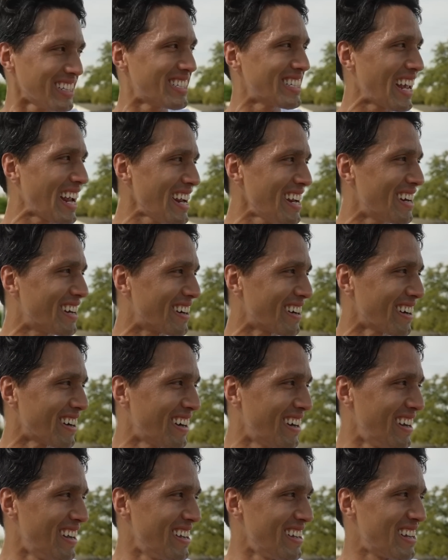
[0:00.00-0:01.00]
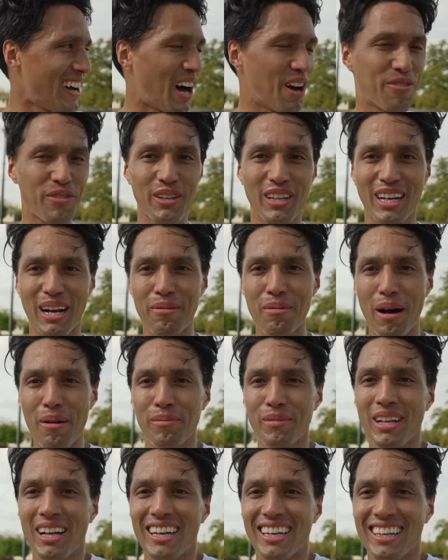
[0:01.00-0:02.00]
skate here. I feel like
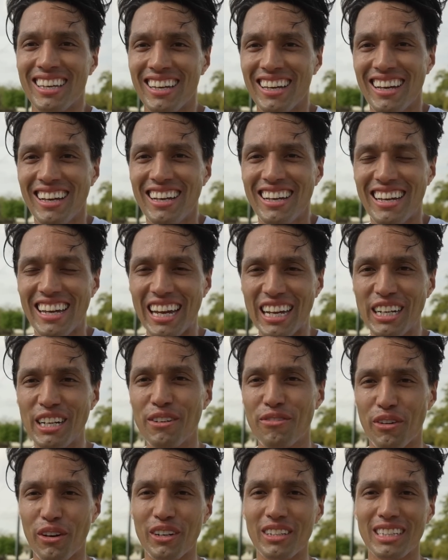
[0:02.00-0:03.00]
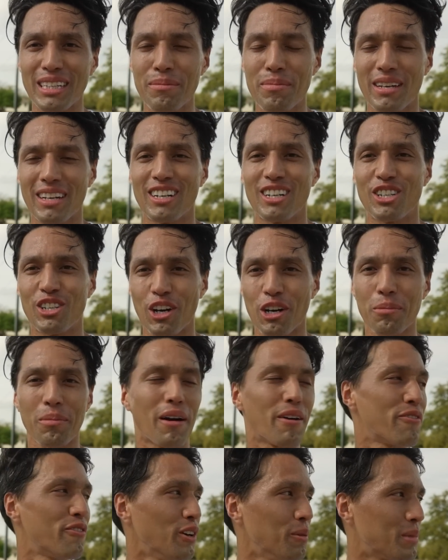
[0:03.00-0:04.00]
I'm like inadvertently being a jerk
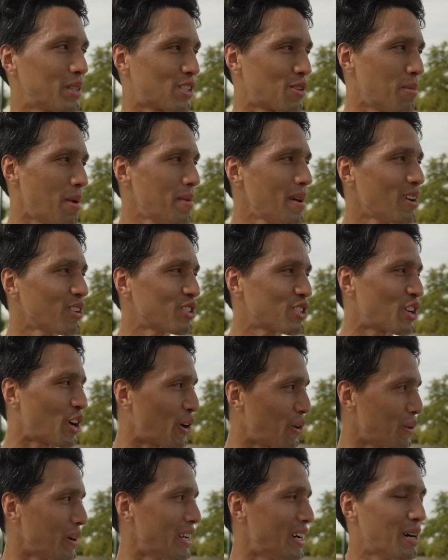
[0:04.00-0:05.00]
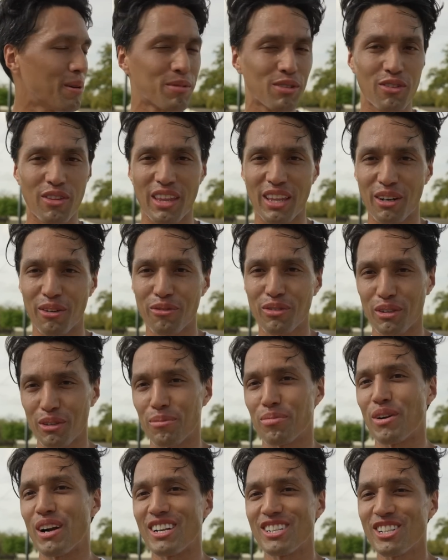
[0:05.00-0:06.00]
by filming, so maybe I'll just hurry up so they don't feel the
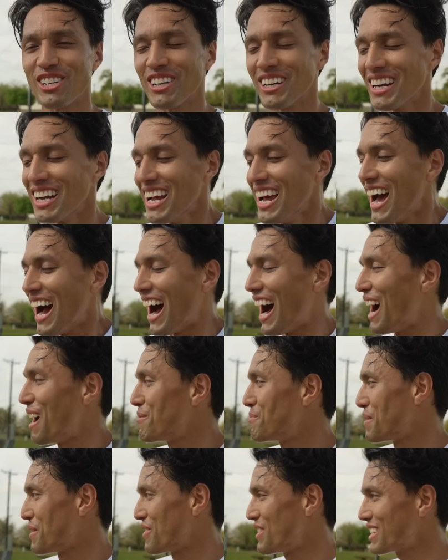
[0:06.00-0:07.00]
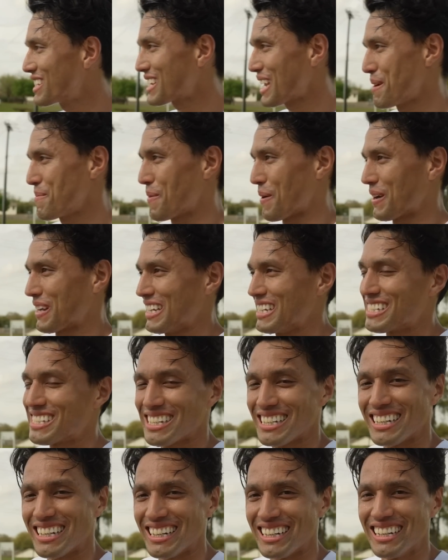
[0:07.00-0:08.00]
pressure. But this skate park is,
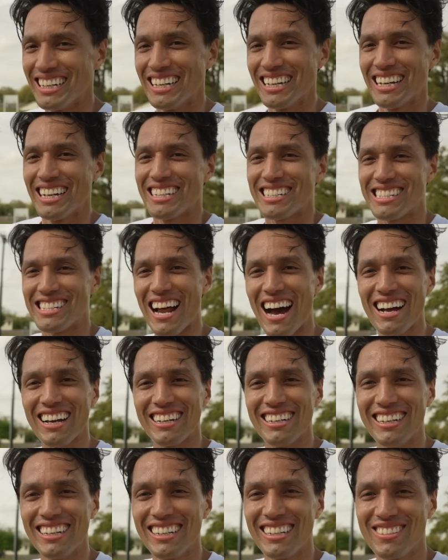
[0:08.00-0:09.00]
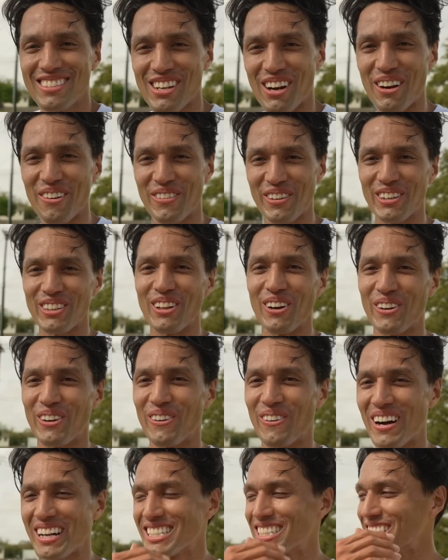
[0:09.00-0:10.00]
it's not good. Sorry if you're a
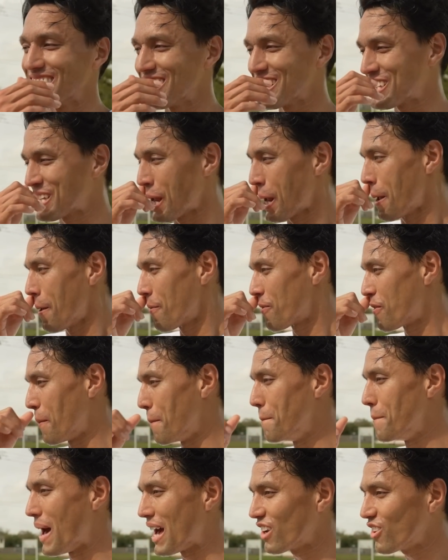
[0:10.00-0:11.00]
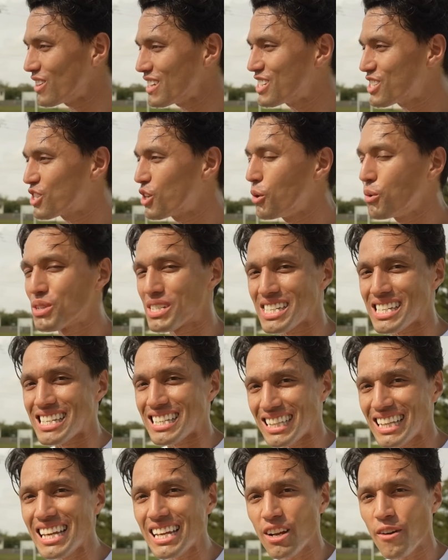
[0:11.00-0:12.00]
local watching this. The metal is too
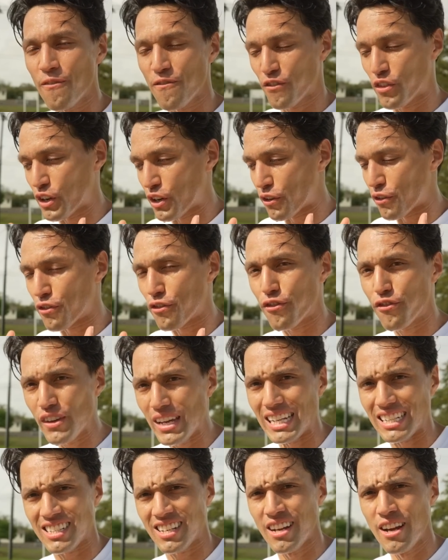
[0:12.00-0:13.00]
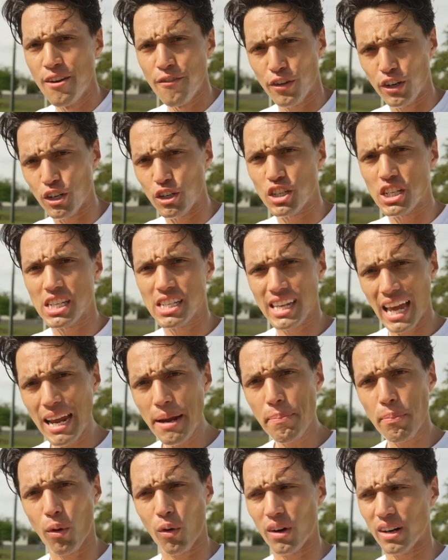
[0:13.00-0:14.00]
slick for your feet. For your
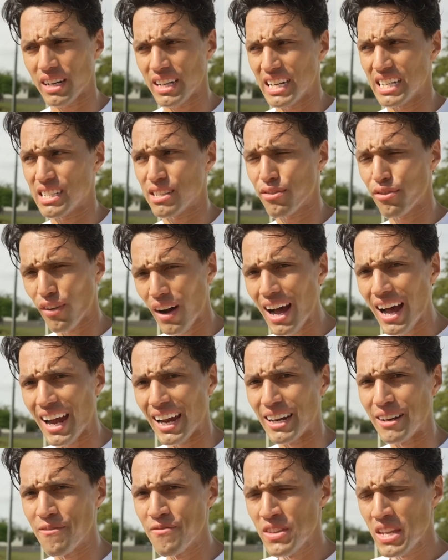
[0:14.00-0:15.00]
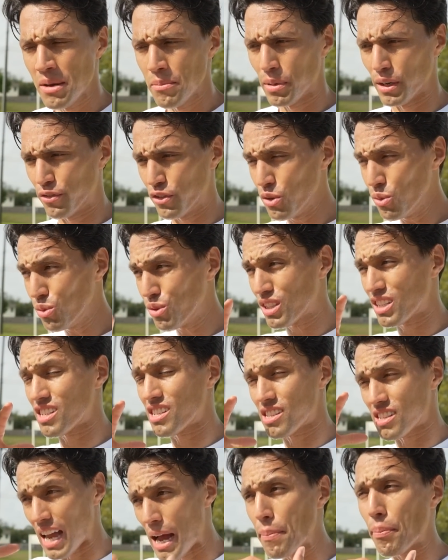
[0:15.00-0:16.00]
skateboard, it's fine. But if you
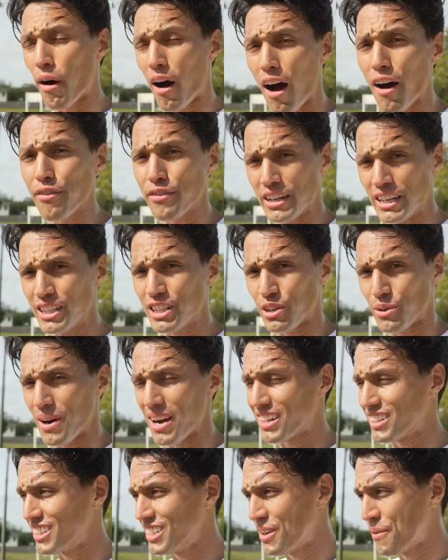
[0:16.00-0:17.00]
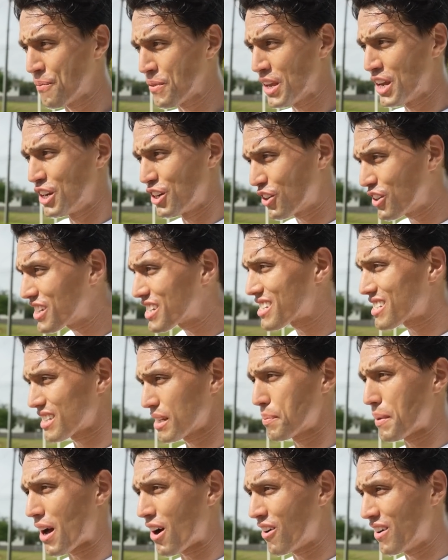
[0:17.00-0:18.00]
step off incorrectly, you're gonna
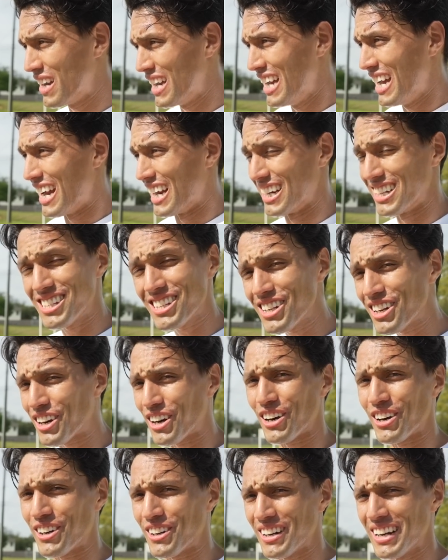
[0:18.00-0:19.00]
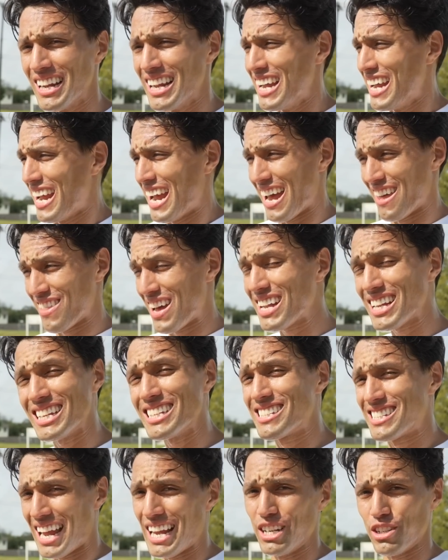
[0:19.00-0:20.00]
slip out and it's gonna hurt. And that
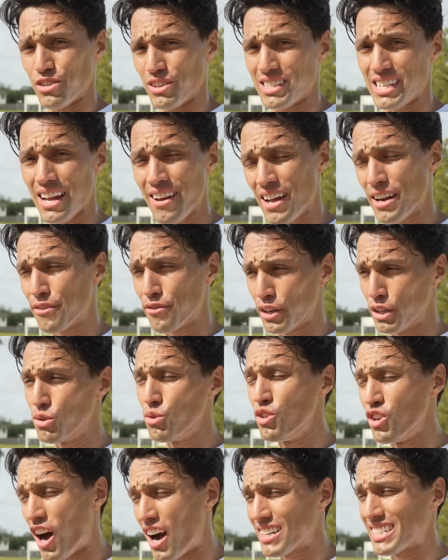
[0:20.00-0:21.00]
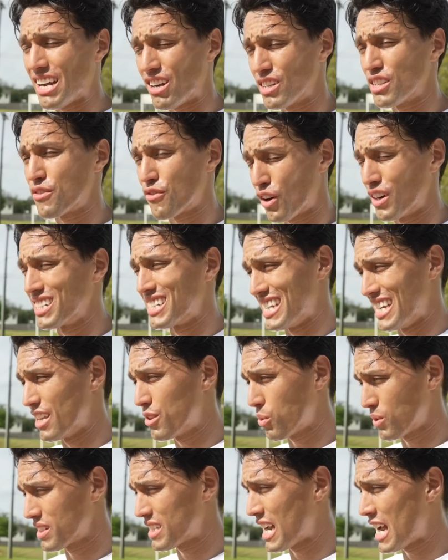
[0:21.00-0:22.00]
is dangerous. I had a friend who knocked out his front
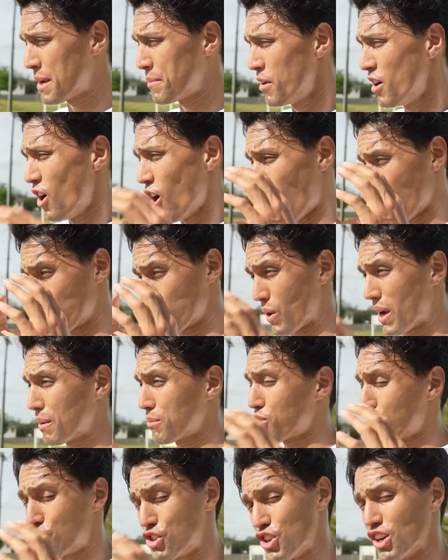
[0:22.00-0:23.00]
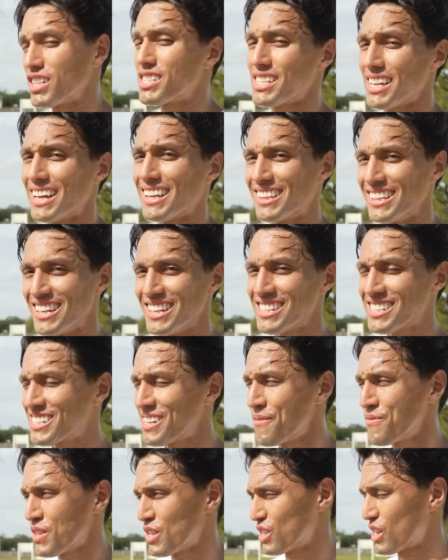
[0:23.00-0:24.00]
teeth one time on ramps just like this.
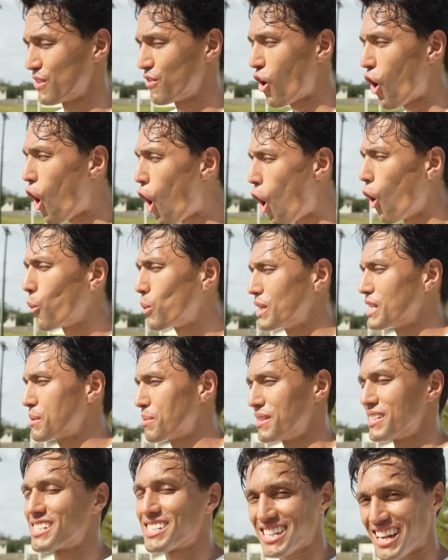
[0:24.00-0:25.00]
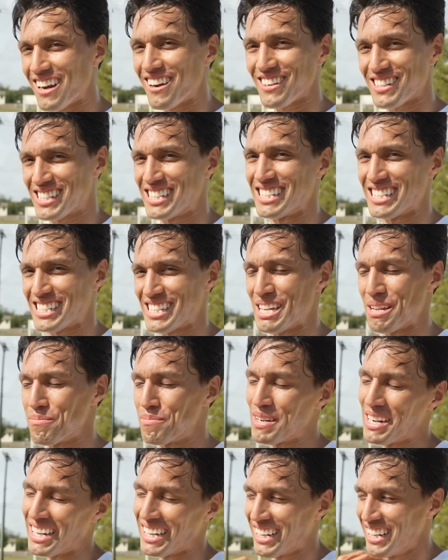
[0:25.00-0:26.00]
So I've always been scared since then.
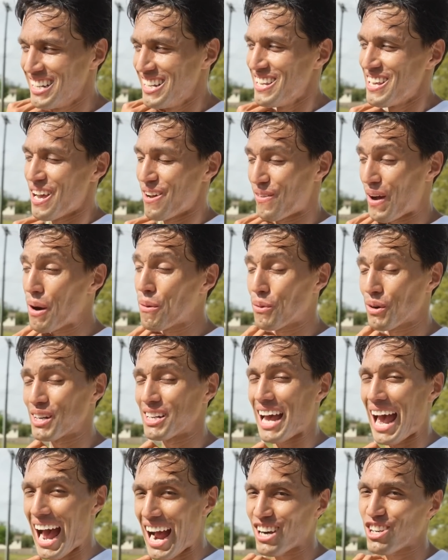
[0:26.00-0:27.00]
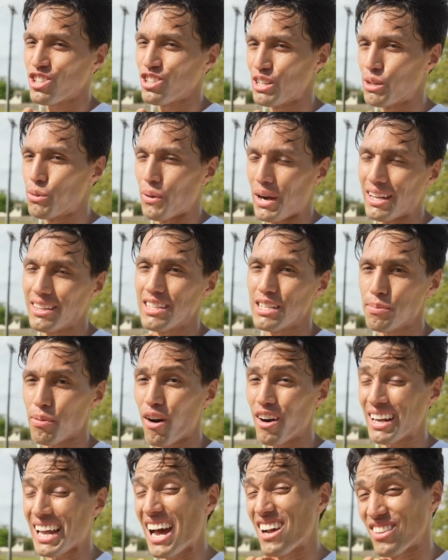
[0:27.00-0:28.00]
But if I were to actually rank this
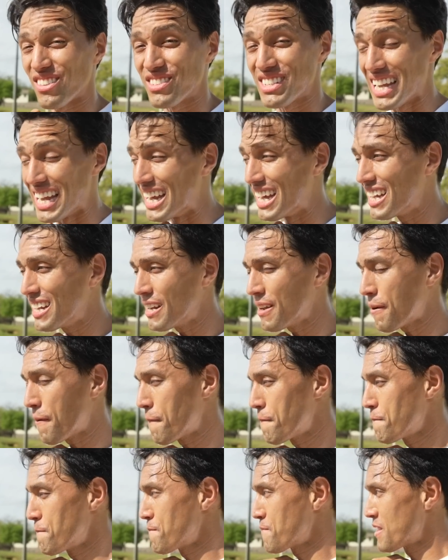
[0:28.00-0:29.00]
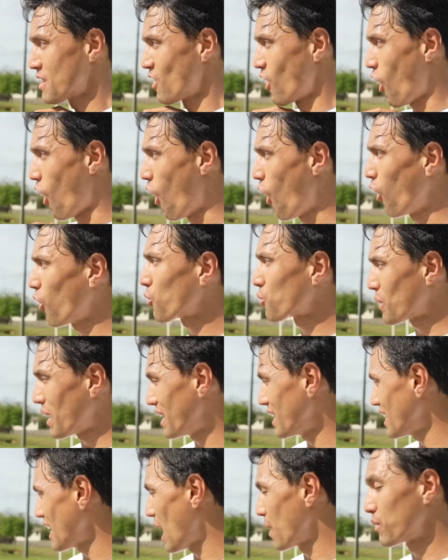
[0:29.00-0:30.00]
park out of 10,
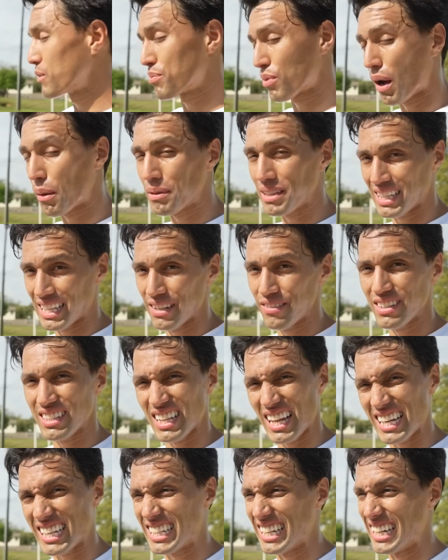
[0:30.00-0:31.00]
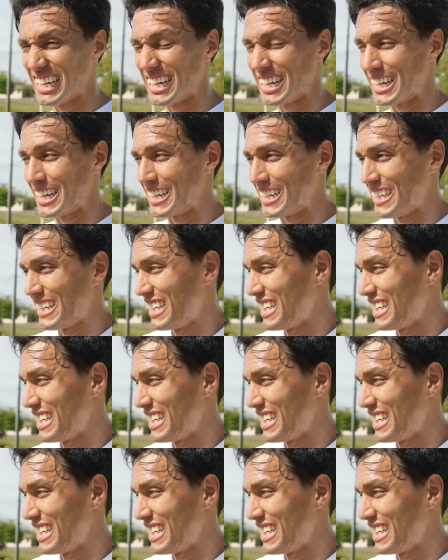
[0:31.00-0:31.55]
already I would probably give it like a